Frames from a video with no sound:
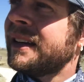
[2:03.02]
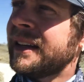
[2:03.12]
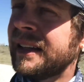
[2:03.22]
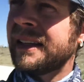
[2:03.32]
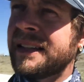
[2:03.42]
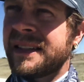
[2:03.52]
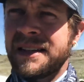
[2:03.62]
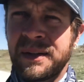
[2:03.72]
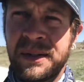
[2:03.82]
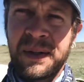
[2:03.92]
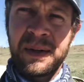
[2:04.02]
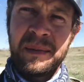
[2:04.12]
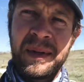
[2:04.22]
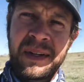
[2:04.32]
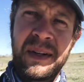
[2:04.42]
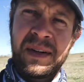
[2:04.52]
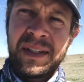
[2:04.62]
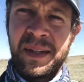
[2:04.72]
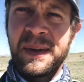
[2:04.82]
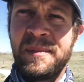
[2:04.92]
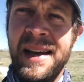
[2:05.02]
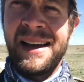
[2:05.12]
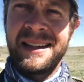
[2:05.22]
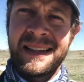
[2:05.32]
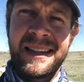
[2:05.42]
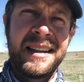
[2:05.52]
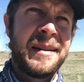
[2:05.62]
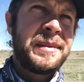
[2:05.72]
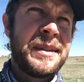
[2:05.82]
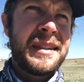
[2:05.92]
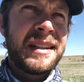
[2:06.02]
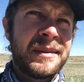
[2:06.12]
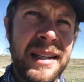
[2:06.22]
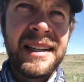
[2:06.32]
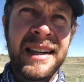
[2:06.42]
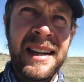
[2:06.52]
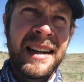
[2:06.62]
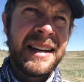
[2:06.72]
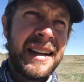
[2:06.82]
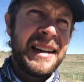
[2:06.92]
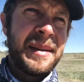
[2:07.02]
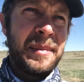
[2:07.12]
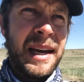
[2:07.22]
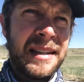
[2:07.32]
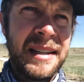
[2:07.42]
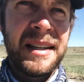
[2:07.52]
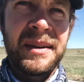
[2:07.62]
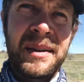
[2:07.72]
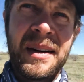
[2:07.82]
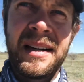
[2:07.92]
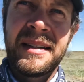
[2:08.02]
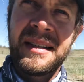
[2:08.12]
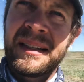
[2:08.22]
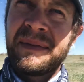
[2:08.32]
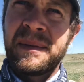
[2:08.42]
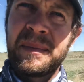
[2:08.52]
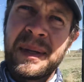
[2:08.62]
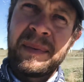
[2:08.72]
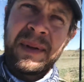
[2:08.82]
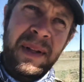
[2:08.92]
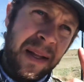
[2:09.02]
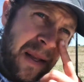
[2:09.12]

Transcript: at least near-term, current-term mask that I'm using when passing or crossing different people,